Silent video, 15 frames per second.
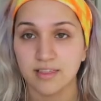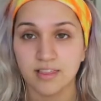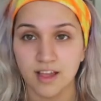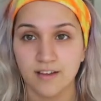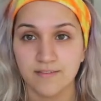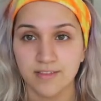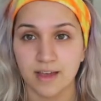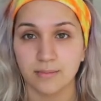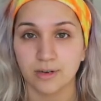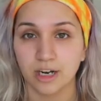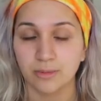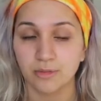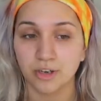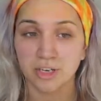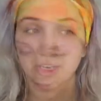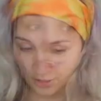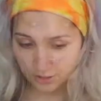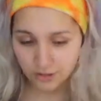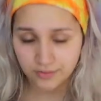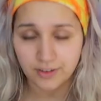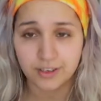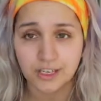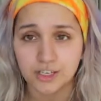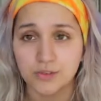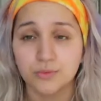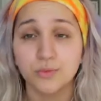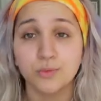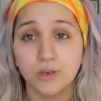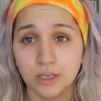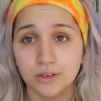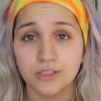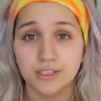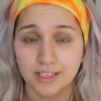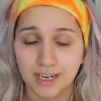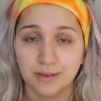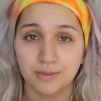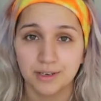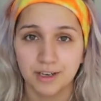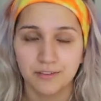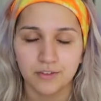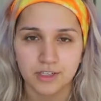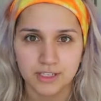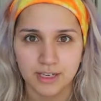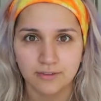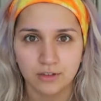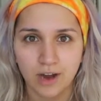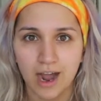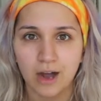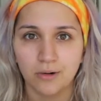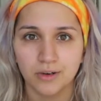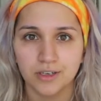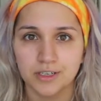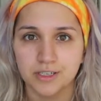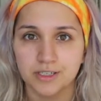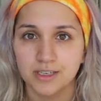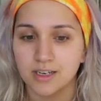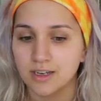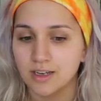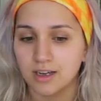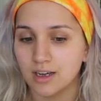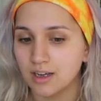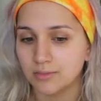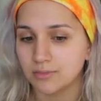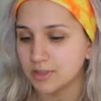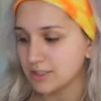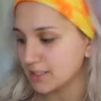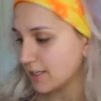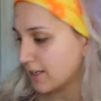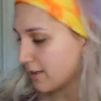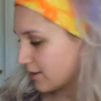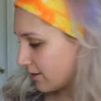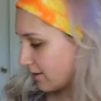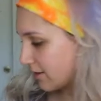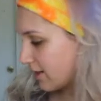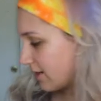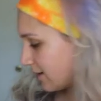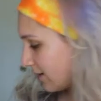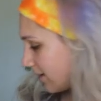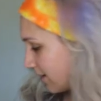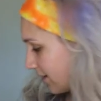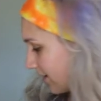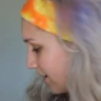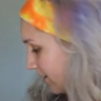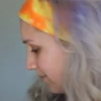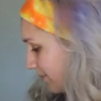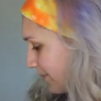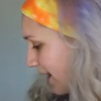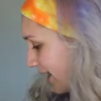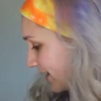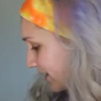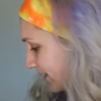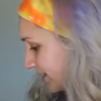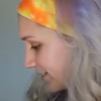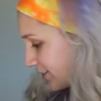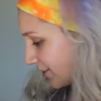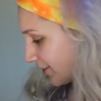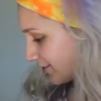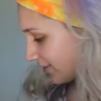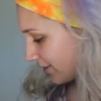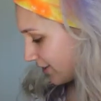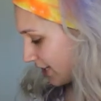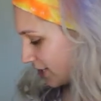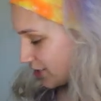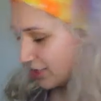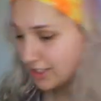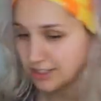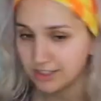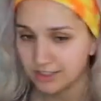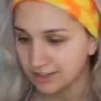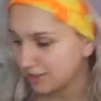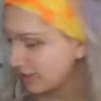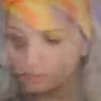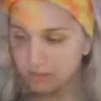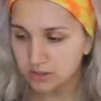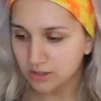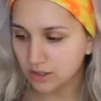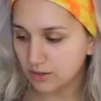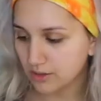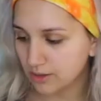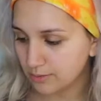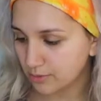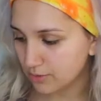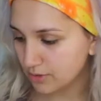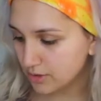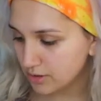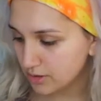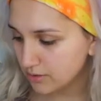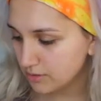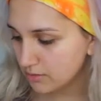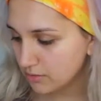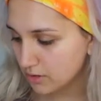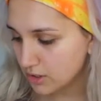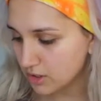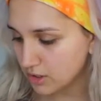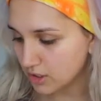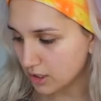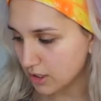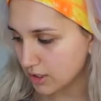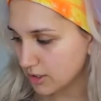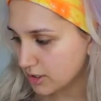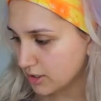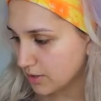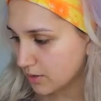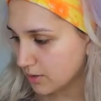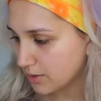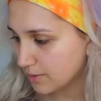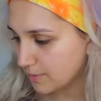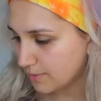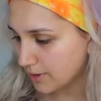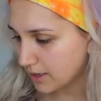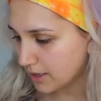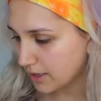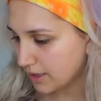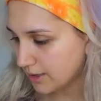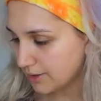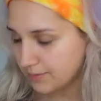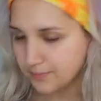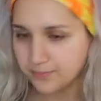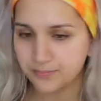love that primer. Your foundation will stay put for several hours. It's like a magnet to your foundation. So I'm going to start by